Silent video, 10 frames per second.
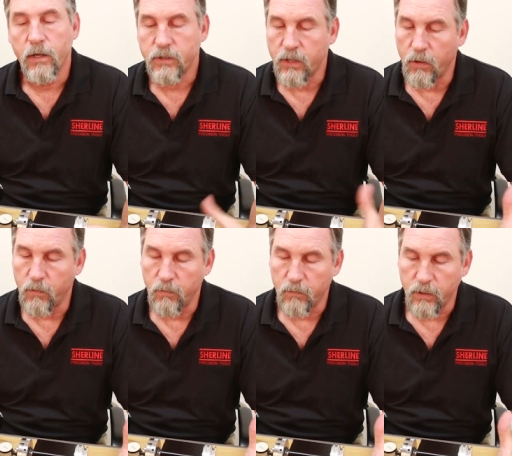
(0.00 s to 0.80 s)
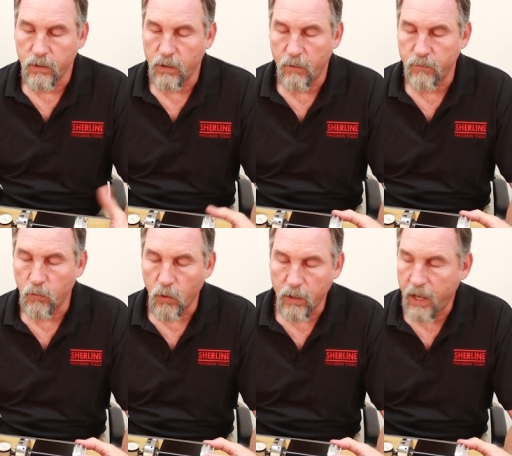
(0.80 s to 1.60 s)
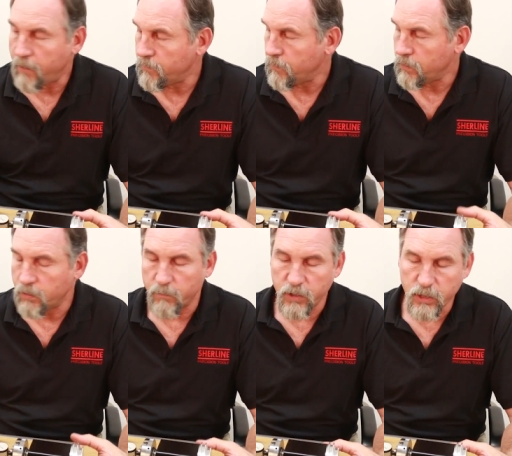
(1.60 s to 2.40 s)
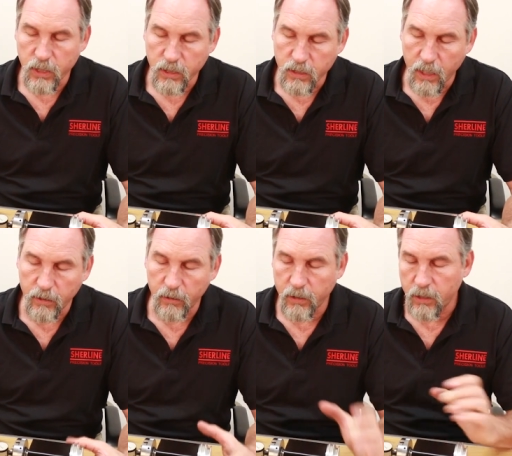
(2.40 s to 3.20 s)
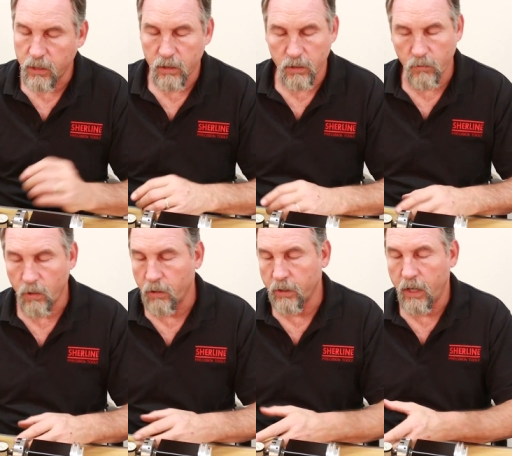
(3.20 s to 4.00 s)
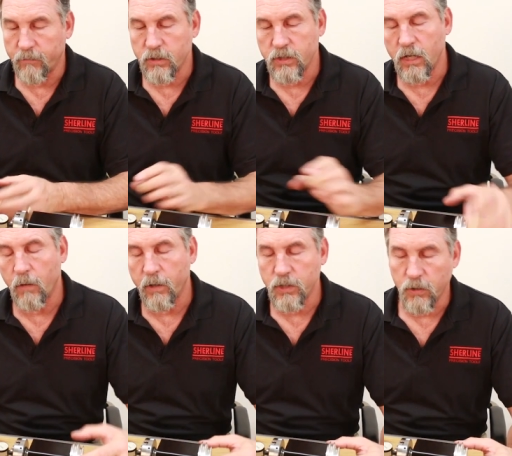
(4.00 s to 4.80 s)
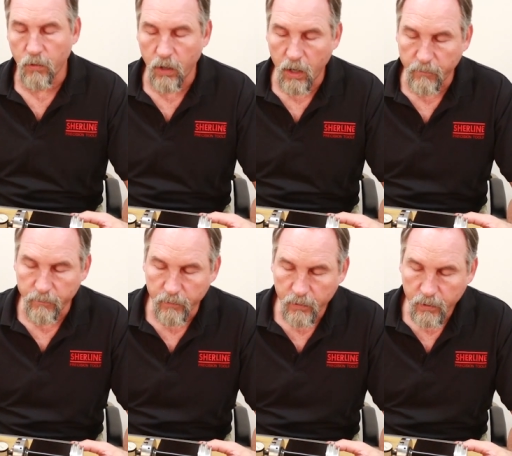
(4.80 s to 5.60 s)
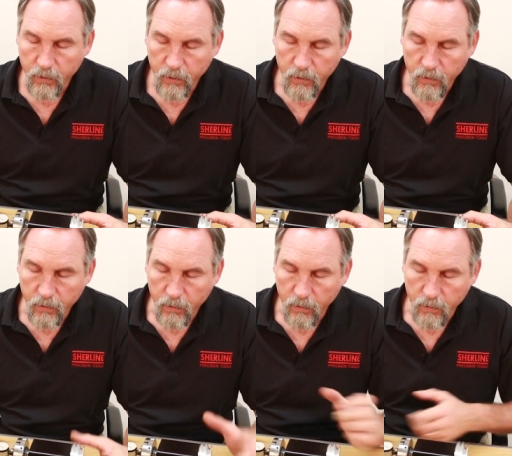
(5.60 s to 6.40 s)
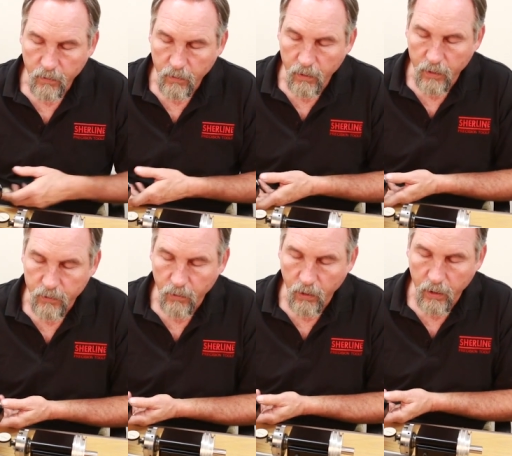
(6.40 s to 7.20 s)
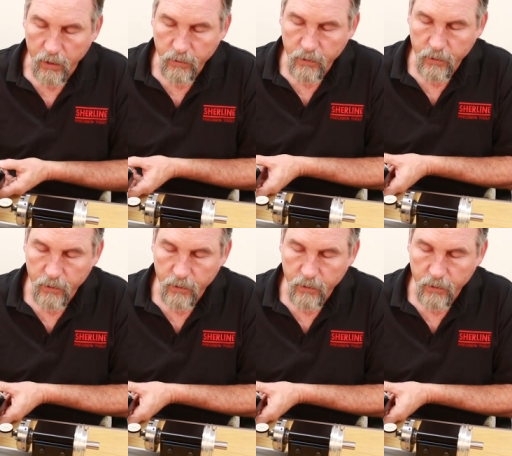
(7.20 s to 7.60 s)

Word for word: So if you want to have your machine deadly, you are going to have to see how much you're off on your height.